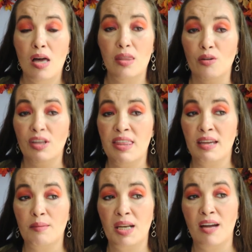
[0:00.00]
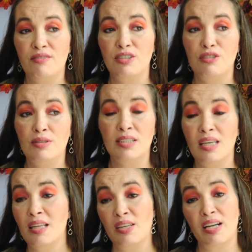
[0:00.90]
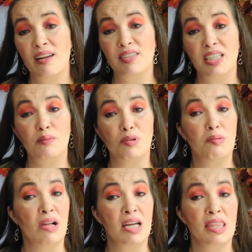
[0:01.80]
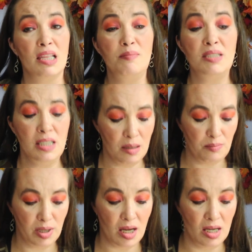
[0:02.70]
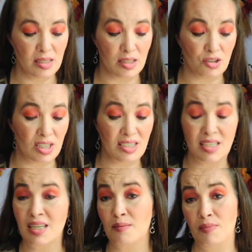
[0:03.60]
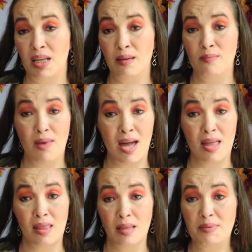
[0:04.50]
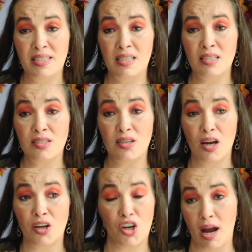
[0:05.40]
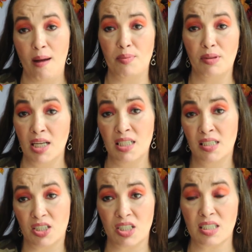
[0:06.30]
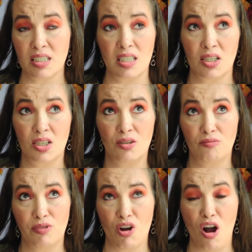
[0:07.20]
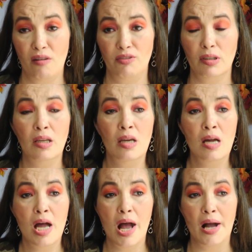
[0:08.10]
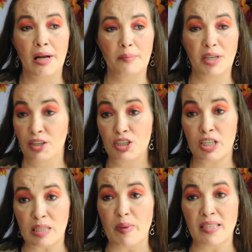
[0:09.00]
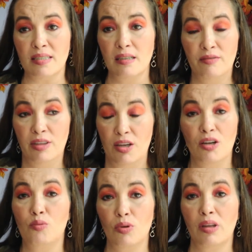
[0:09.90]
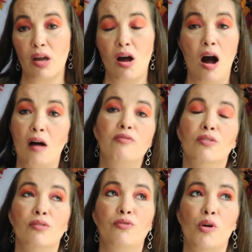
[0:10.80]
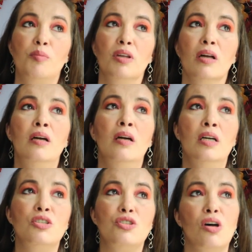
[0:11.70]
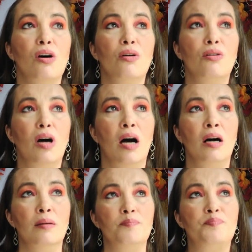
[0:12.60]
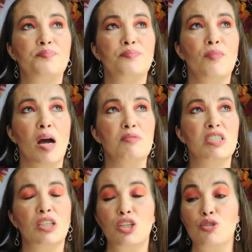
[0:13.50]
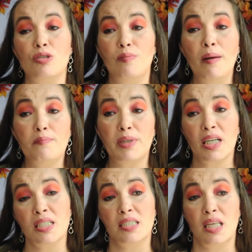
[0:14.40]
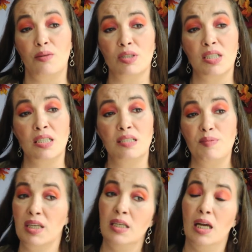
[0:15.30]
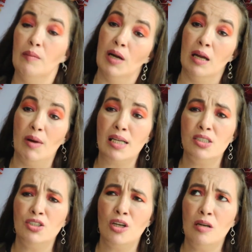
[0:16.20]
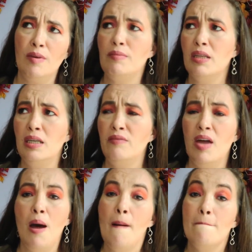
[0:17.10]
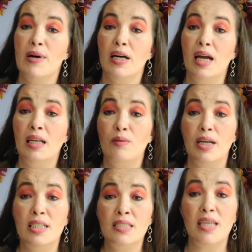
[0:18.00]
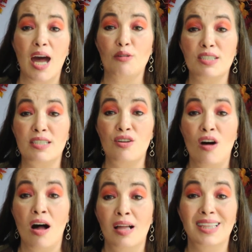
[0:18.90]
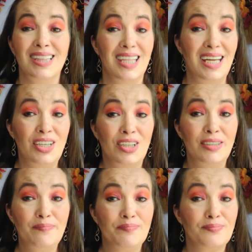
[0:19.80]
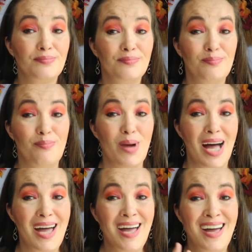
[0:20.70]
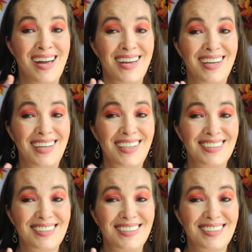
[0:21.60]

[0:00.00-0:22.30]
The only thing I'm gonna have to do is I'll either have to keep reapplying the lipstick, because the Trastique Mini Matte lipsticks are crap. Like, seriously, they're awful, and they're expensive, and they're really awful formula. So I'm just gonna use them up because they were sent to me in my BoxyCharm, I believe. But anyways, I will see you all later. Bye.